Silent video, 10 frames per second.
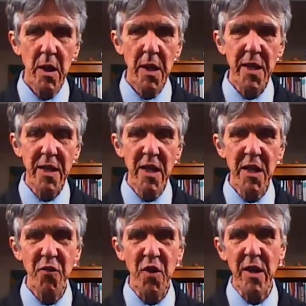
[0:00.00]
And they
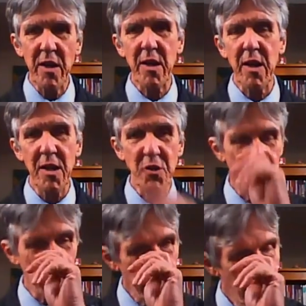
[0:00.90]
live in a
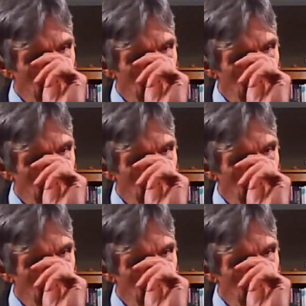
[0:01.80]
country